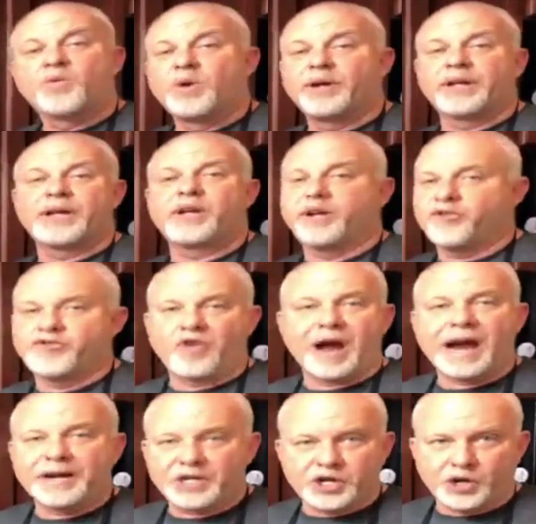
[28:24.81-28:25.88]
really good
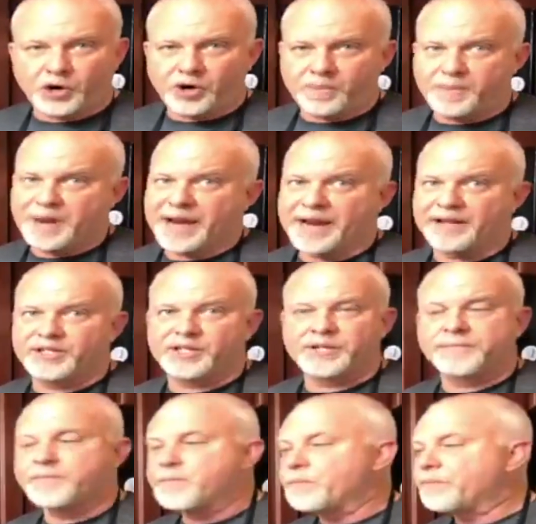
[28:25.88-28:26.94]
dried cured meats.